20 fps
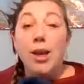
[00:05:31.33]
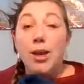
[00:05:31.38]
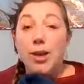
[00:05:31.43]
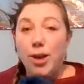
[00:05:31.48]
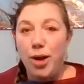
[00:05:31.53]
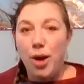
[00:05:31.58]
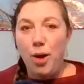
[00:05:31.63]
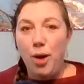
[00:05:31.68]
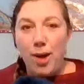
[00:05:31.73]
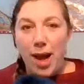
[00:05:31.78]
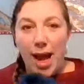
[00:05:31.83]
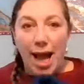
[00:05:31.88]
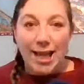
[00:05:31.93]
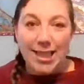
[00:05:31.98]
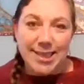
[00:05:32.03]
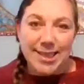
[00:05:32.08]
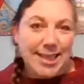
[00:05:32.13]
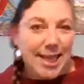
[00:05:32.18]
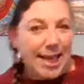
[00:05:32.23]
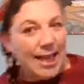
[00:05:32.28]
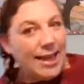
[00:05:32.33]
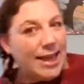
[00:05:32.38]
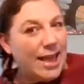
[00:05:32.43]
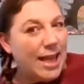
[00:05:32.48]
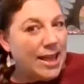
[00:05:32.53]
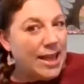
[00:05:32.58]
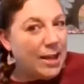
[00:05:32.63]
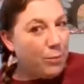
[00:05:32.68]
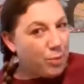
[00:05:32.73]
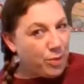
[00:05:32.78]
You know, I said
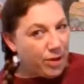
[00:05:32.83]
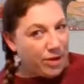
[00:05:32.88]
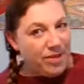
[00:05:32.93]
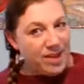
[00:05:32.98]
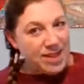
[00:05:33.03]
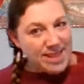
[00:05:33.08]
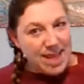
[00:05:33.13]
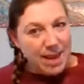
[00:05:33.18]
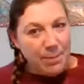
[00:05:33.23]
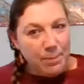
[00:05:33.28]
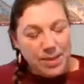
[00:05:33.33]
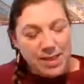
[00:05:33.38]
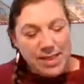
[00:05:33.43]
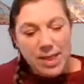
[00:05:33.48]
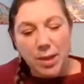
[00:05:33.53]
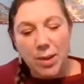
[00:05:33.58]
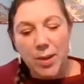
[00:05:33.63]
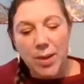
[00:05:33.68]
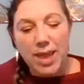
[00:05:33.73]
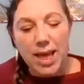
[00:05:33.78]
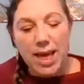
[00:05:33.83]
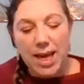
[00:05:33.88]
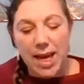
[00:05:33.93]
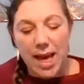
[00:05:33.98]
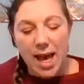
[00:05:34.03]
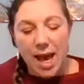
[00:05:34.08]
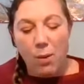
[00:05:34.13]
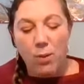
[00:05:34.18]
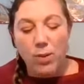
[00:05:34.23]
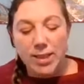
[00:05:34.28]
in the previous episode
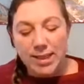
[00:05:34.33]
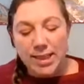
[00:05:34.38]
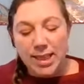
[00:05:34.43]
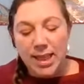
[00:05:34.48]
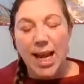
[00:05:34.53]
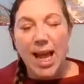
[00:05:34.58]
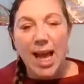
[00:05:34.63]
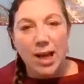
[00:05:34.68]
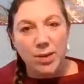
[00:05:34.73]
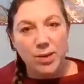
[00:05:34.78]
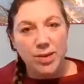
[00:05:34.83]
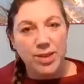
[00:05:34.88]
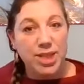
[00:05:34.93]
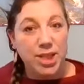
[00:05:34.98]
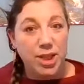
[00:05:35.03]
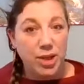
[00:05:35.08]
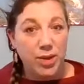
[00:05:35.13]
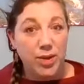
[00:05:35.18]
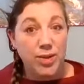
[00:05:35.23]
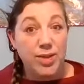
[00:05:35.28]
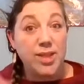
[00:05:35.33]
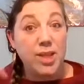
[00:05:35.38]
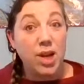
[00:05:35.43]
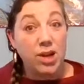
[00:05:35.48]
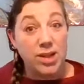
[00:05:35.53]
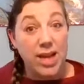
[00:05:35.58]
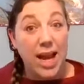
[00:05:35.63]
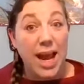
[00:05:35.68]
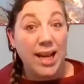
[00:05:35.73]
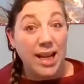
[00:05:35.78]
that I wasn't allowed to
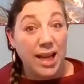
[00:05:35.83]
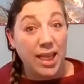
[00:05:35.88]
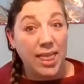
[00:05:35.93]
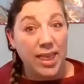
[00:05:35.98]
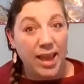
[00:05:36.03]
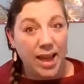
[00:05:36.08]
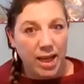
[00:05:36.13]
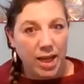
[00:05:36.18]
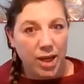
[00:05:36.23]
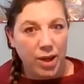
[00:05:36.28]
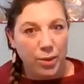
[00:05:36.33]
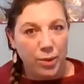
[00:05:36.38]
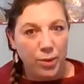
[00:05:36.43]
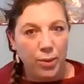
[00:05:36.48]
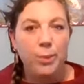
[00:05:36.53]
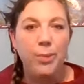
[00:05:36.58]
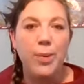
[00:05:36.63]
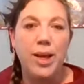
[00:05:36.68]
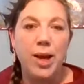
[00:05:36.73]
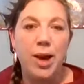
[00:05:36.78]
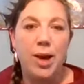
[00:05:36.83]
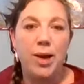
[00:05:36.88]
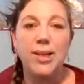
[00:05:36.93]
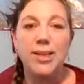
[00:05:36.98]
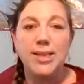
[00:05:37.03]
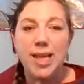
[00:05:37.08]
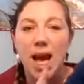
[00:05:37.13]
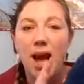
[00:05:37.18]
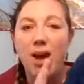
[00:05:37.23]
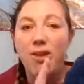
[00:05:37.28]
start anything new
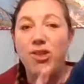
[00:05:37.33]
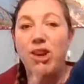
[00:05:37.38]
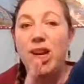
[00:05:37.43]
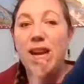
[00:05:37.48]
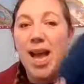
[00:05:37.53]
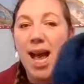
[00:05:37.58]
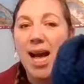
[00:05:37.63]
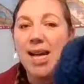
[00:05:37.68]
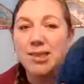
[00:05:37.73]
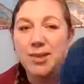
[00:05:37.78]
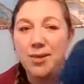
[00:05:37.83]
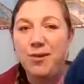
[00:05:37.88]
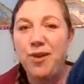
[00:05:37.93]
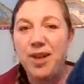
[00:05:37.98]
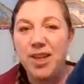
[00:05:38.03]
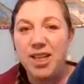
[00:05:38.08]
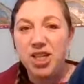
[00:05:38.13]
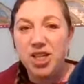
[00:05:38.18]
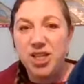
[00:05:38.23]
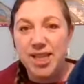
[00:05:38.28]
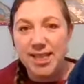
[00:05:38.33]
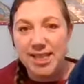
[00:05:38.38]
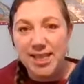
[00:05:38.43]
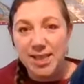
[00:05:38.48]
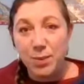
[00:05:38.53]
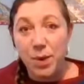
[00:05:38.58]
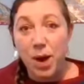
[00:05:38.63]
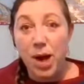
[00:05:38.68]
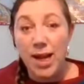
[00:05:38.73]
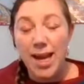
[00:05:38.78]
because I really had to finish
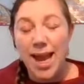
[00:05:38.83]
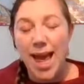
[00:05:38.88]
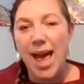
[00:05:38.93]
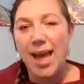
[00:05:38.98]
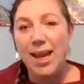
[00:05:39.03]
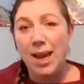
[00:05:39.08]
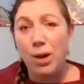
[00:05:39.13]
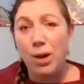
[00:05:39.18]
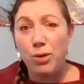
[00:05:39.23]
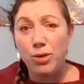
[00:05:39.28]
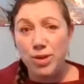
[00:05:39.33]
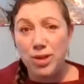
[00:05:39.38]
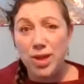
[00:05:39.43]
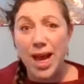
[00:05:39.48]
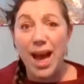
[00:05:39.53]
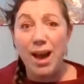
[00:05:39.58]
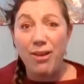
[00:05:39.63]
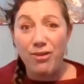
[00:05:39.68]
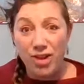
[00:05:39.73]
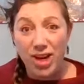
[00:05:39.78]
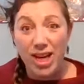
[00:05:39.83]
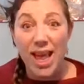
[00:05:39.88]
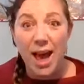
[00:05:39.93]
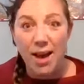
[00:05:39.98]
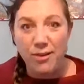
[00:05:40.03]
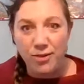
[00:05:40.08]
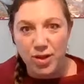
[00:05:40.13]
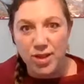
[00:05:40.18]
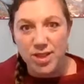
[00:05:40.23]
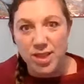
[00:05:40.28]
this one, and I really
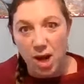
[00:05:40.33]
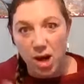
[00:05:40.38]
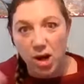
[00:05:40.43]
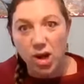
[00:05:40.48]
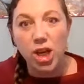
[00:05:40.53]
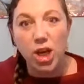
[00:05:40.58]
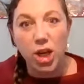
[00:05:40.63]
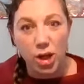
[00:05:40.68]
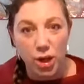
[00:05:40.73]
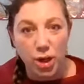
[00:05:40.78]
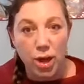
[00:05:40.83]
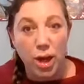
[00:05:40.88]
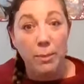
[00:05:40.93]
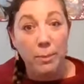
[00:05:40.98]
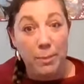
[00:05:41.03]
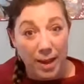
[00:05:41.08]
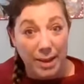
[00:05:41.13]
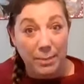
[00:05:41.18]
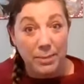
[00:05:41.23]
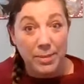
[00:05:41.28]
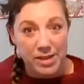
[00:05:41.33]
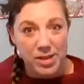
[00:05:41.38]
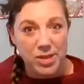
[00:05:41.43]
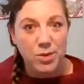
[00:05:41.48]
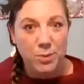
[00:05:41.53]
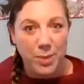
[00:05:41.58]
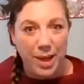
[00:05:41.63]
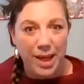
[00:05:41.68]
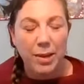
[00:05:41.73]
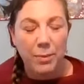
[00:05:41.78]
have to start in a baby
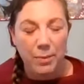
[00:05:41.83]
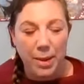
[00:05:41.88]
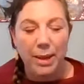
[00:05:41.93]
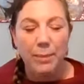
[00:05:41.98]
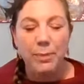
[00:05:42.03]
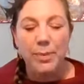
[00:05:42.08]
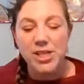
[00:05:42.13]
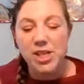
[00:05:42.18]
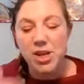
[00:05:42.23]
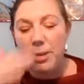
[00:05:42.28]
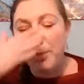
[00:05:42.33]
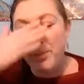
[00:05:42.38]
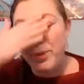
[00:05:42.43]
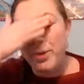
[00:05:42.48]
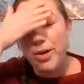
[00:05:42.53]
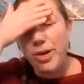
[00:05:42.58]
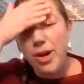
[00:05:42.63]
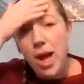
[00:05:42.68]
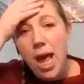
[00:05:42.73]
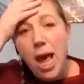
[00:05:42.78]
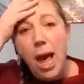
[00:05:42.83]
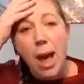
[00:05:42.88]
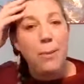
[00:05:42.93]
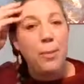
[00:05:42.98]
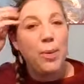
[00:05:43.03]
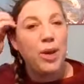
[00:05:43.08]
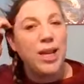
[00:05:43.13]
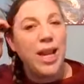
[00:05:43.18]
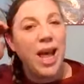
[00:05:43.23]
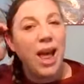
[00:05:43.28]
to make a baby jumper.
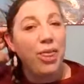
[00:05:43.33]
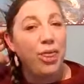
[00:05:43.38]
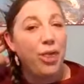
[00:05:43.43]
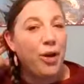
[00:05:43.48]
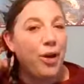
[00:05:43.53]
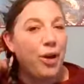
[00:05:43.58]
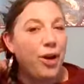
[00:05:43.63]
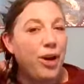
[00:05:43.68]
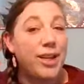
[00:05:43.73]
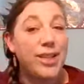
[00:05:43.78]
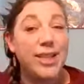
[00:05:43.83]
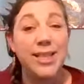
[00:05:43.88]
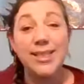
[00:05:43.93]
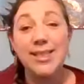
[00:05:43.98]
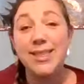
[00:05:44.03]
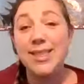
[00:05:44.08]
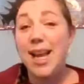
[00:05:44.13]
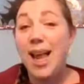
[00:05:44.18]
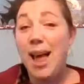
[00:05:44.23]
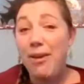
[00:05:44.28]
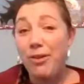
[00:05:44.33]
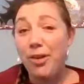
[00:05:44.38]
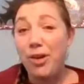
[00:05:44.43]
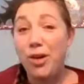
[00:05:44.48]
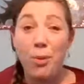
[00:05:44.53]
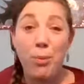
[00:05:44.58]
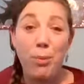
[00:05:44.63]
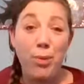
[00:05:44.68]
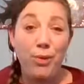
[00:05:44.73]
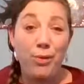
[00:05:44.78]
But I thought I still have a
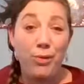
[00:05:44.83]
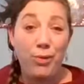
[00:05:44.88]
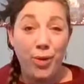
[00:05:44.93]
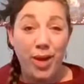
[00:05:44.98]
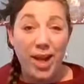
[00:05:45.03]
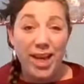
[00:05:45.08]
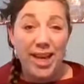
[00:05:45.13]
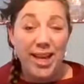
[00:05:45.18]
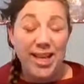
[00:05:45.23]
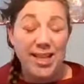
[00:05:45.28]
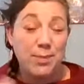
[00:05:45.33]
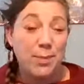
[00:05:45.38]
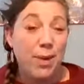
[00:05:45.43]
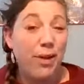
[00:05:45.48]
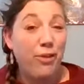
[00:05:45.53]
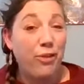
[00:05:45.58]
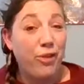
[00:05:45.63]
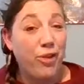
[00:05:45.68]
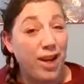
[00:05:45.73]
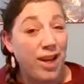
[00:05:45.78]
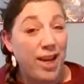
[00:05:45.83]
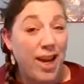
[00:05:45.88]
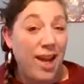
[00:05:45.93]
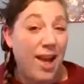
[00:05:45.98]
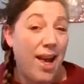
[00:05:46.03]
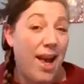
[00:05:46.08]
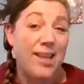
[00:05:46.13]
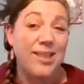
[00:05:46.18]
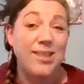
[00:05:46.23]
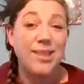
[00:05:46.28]
couple of weeks. My friend
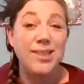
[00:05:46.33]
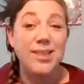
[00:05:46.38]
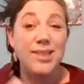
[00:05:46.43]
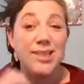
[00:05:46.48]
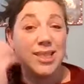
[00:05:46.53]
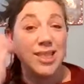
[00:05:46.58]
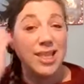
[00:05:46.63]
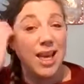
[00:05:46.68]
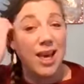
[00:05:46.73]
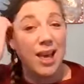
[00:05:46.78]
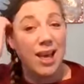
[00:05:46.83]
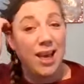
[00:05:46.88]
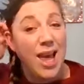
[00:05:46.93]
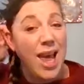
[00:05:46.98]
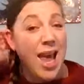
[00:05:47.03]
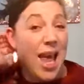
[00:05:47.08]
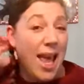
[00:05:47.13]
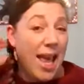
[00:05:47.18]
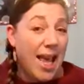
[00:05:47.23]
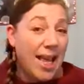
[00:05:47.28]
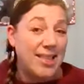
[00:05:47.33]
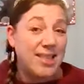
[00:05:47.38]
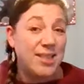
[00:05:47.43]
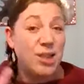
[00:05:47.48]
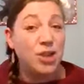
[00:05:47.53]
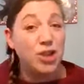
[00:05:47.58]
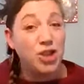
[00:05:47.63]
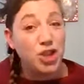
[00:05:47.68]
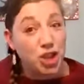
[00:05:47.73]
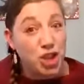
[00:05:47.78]
hasn't is
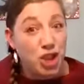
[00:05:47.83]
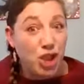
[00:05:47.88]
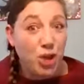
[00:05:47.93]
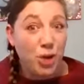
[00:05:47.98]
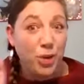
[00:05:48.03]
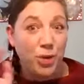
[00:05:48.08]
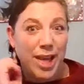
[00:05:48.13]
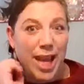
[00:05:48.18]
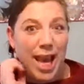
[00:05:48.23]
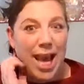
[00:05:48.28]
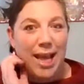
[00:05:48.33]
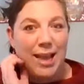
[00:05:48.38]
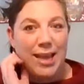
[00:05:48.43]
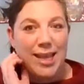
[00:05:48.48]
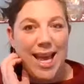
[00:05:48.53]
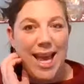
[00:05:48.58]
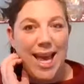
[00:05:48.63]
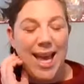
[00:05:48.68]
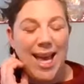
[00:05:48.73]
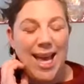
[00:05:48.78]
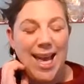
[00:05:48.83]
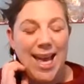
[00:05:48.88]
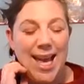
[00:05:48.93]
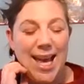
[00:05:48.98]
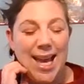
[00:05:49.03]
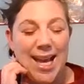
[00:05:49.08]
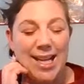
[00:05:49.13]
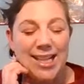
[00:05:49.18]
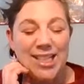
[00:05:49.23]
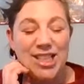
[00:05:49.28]
not due yet,
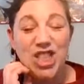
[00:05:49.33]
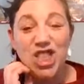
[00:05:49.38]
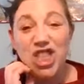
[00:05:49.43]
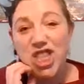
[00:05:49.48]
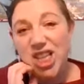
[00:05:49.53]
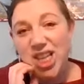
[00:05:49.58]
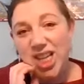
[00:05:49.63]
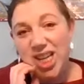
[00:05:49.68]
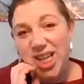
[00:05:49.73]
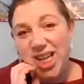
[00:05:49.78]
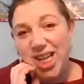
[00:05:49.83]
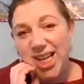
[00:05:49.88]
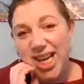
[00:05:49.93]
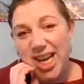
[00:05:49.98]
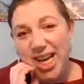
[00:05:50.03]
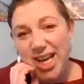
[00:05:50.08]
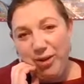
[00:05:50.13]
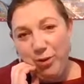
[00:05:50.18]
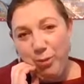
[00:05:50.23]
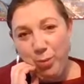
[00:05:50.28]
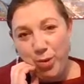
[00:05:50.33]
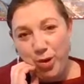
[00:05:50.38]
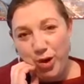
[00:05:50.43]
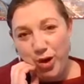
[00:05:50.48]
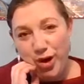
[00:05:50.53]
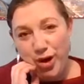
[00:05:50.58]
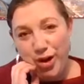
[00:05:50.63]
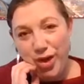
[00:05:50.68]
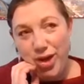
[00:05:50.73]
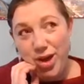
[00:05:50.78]
and she gave
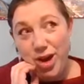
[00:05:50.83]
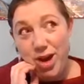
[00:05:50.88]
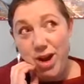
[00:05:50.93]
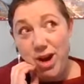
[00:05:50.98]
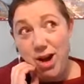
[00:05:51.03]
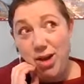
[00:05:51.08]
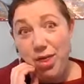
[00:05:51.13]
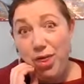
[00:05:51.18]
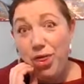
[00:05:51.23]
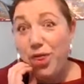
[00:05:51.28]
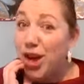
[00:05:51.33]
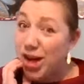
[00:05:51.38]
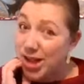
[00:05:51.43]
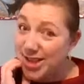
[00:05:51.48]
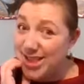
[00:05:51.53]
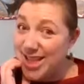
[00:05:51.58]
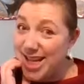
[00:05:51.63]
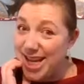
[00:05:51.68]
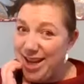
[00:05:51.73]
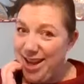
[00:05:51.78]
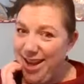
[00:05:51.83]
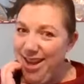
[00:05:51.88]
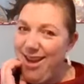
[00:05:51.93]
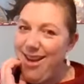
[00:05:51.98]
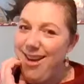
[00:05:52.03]
birth on Thursday.